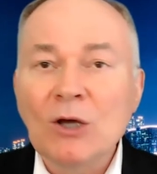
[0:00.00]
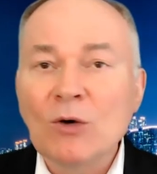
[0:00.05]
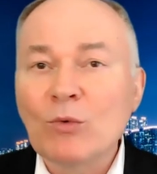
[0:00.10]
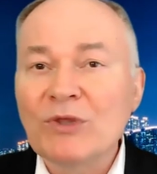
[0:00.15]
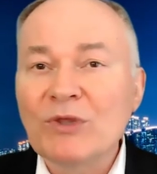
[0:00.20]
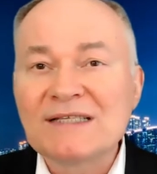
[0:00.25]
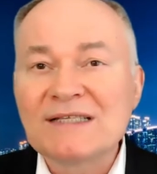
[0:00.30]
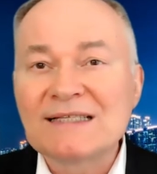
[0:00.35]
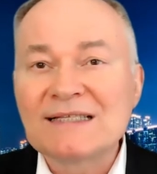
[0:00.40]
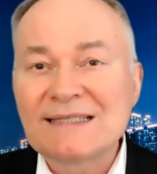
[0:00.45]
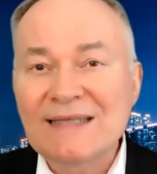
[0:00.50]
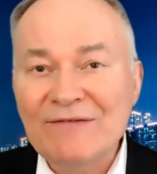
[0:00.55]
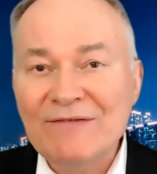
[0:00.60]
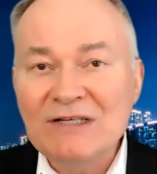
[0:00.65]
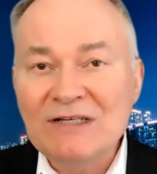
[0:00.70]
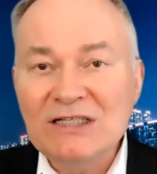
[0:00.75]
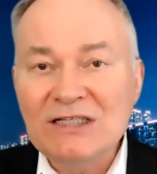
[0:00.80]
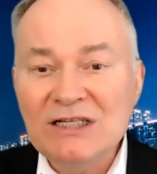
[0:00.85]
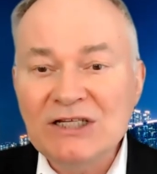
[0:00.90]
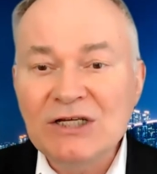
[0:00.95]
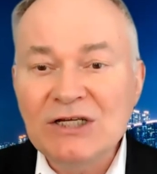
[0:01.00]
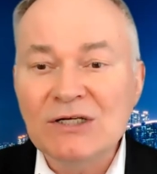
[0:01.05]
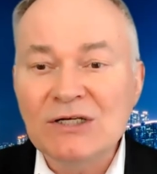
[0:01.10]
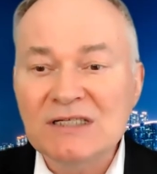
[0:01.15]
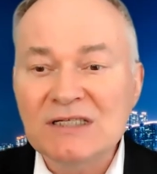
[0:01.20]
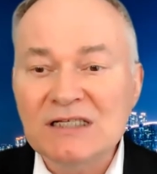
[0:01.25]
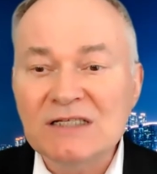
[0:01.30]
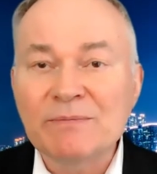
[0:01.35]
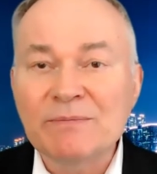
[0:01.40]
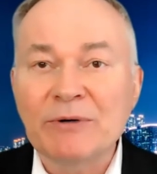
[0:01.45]
with 17
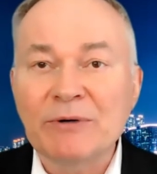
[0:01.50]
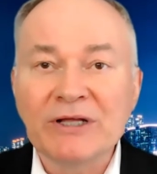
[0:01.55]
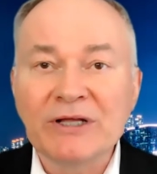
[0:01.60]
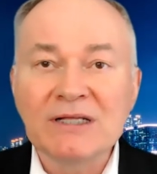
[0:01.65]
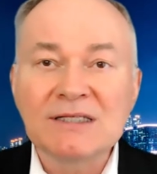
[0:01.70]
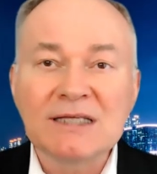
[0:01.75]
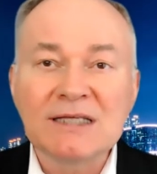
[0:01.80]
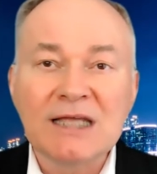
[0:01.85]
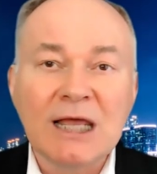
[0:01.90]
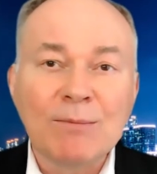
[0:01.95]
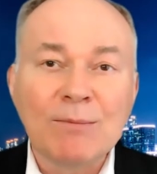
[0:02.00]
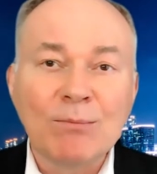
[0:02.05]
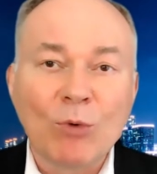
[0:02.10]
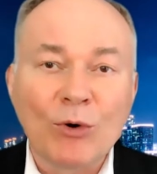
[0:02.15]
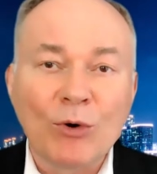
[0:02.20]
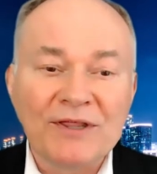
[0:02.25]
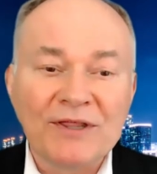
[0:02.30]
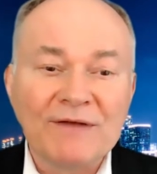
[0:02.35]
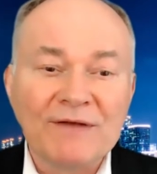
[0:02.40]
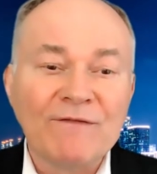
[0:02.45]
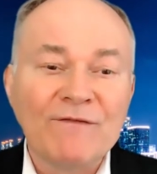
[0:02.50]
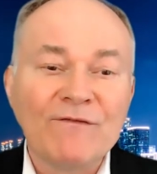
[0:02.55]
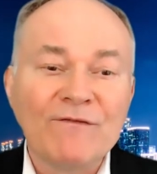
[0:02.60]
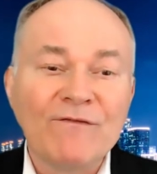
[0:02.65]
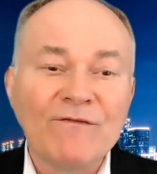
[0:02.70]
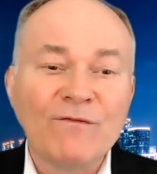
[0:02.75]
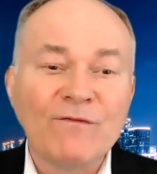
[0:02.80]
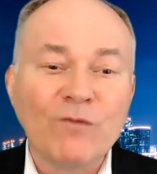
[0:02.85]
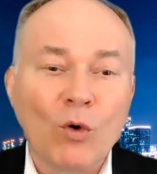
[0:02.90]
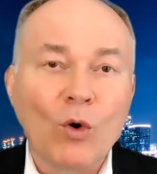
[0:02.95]
years experience and more than
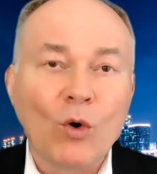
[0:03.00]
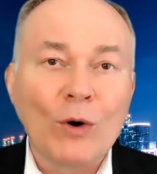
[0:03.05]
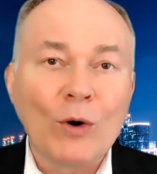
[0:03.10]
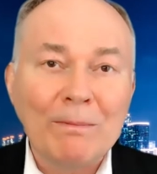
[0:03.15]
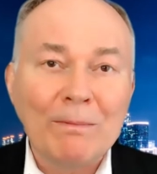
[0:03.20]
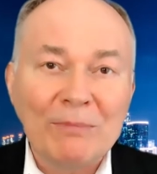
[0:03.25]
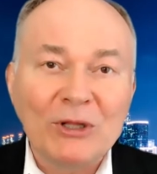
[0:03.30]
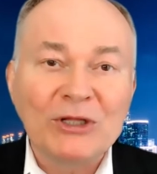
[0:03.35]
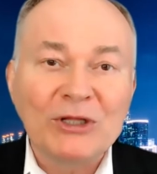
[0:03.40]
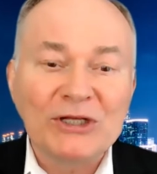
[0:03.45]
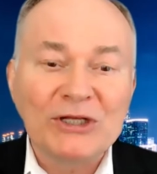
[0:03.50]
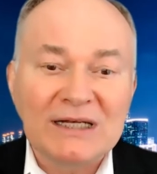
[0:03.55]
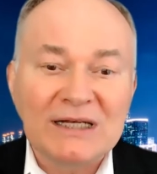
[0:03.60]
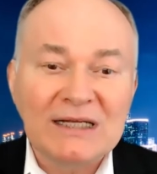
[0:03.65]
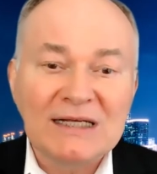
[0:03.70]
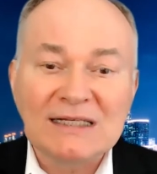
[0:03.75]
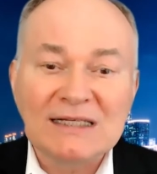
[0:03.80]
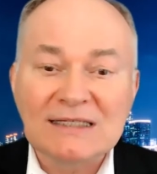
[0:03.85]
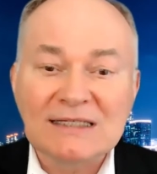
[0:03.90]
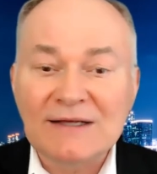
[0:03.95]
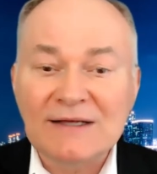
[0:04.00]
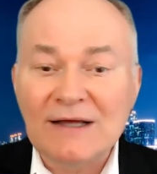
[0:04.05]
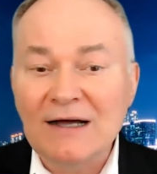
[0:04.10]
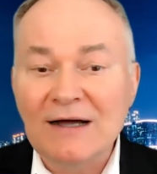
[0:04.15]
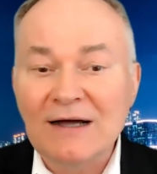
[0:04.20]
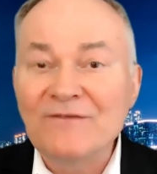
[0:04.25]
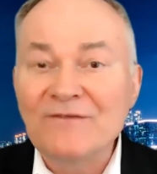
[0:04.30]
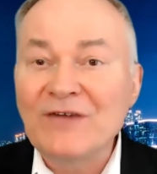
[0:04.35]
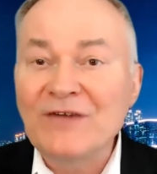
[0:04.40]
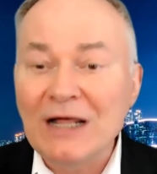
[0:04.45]
4 million
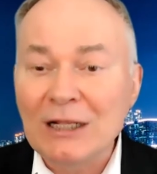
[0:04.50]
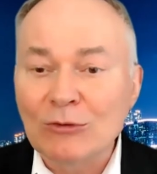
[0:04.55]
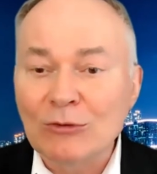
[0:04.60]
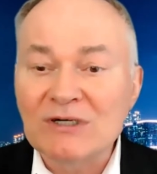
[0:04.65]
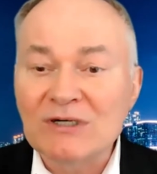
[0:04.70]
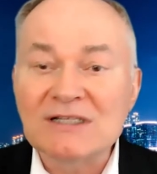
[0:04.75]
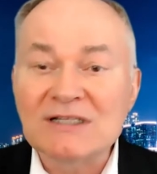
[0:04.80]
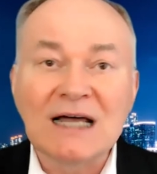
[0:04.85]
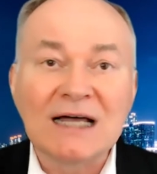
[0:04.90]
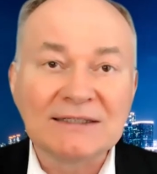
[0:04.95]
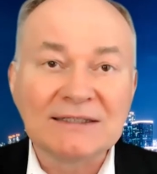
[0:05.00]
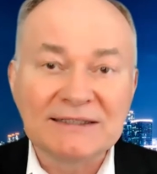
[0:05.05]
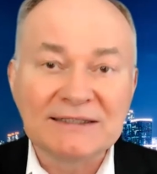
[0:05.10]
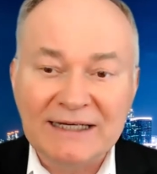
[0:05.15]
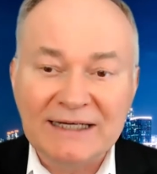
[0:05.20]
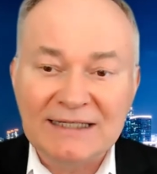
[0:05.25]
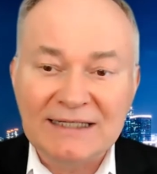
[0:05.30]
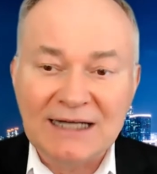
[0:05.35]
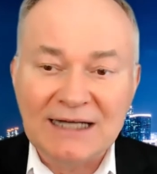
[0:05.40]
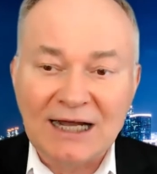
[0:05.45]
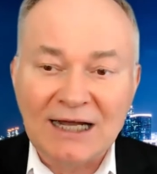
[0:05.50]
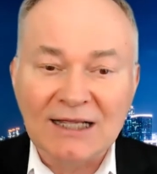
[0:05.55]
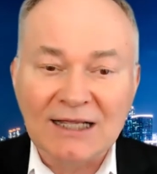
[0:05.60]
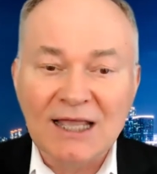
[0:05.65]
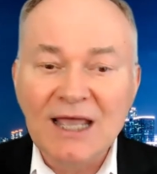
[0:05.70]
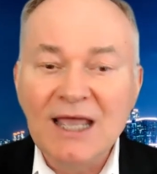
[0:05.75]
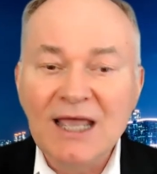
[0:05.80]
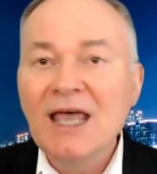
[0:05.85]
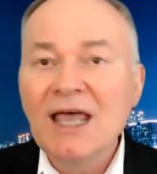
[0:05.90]
uh, followers on TikTok